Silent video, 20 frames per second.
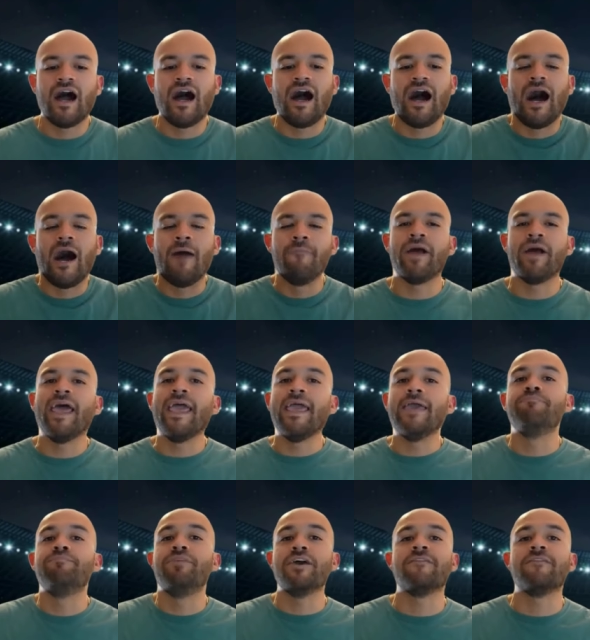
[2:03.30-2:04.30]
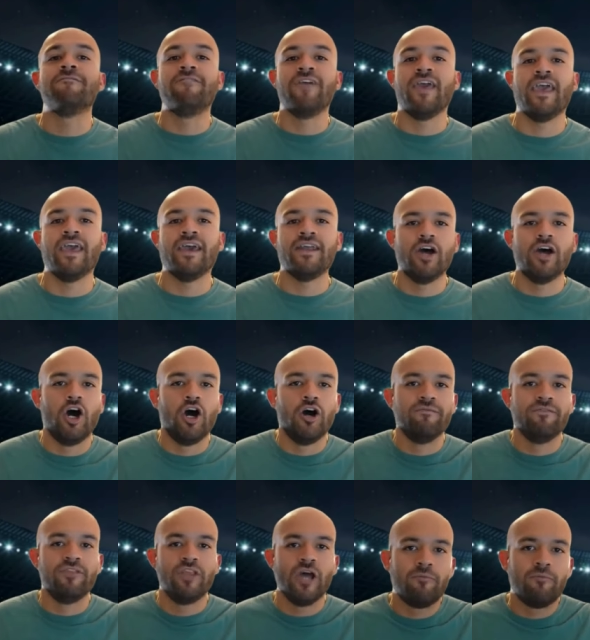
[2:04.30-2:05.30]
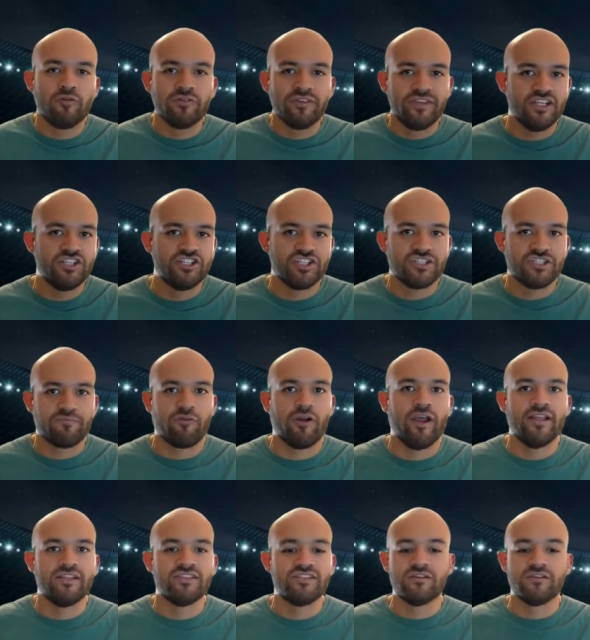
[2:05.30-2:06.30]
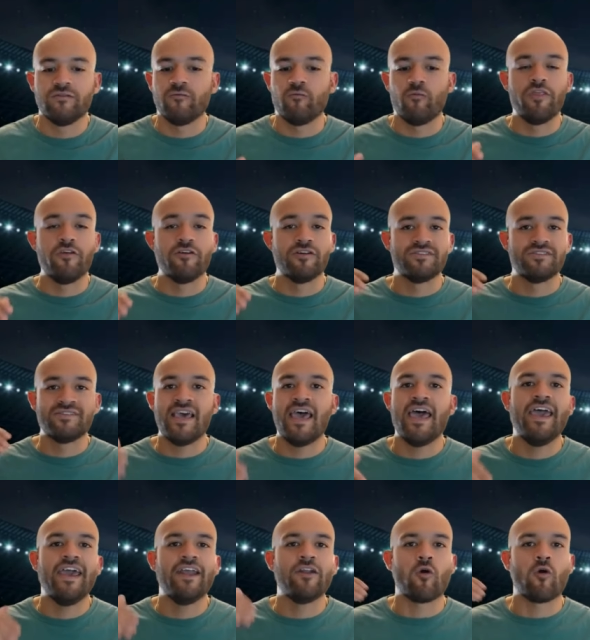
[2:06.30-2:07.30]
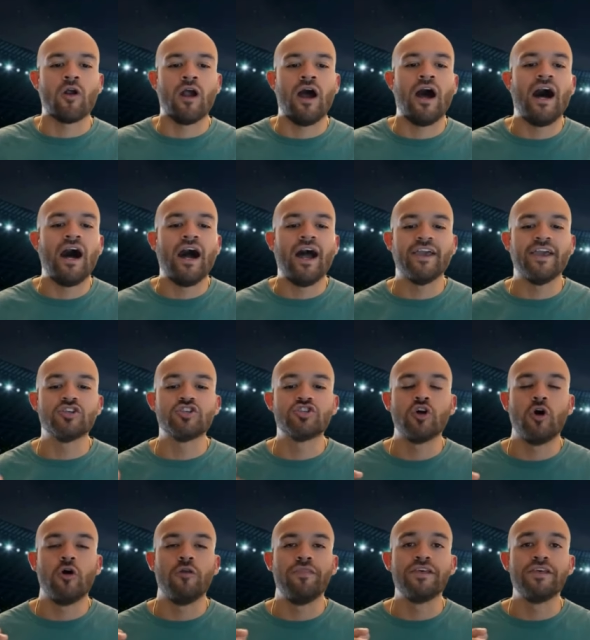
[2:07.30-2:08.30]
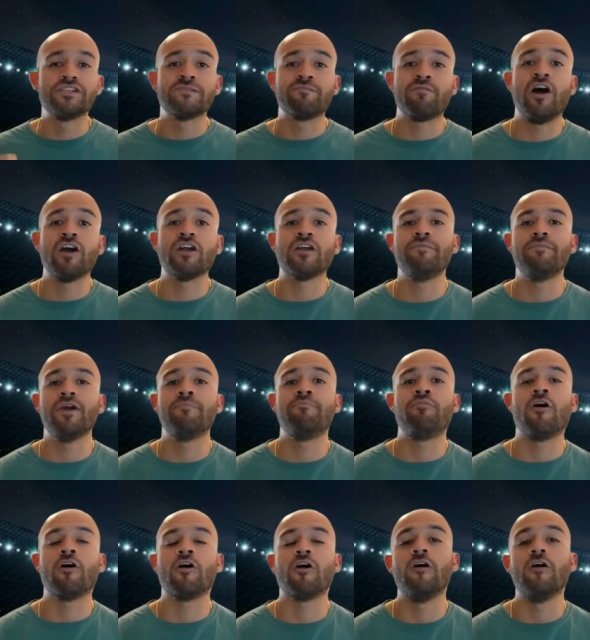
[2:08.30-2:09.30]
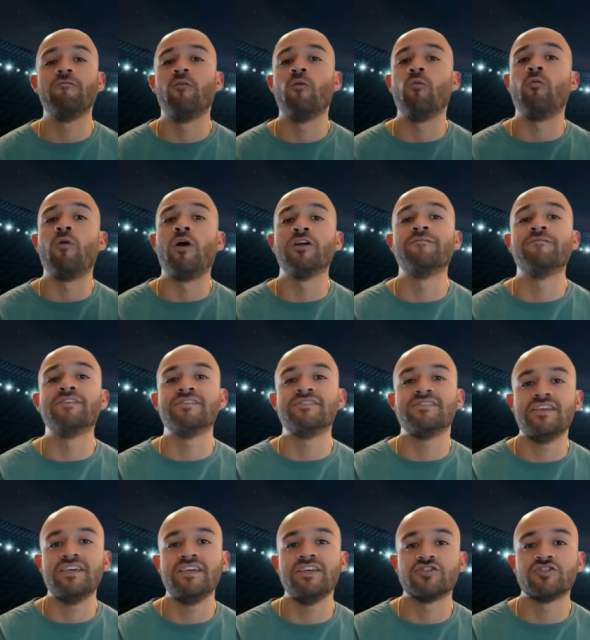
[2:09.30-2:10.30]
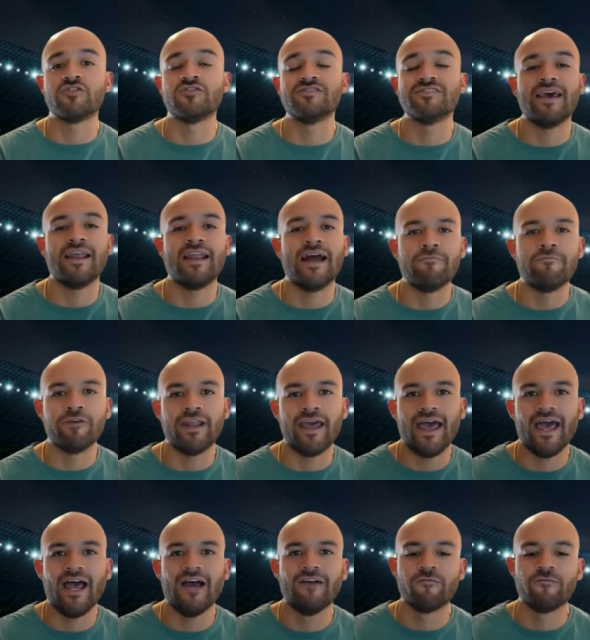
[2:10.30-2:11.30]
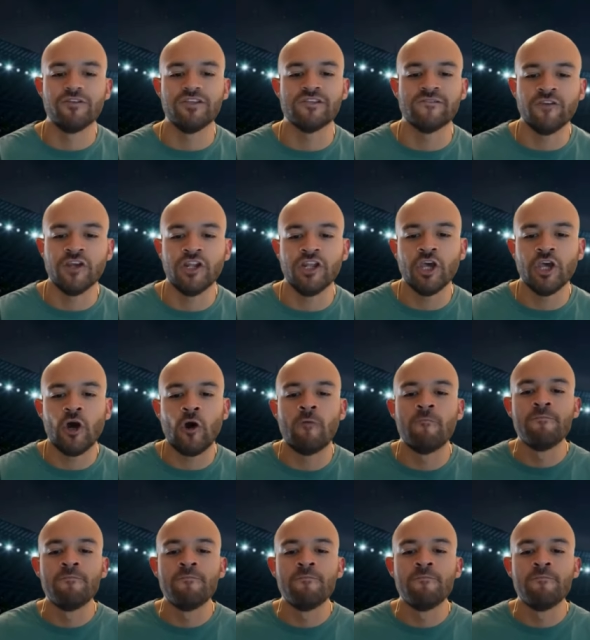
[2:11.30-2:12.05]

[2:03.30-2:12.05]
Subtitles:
I'm not a big fan of double digit spreads, whether it's 10 or high. So this is probably gonna be a part of one of the teasers that I'm gonna have for this video.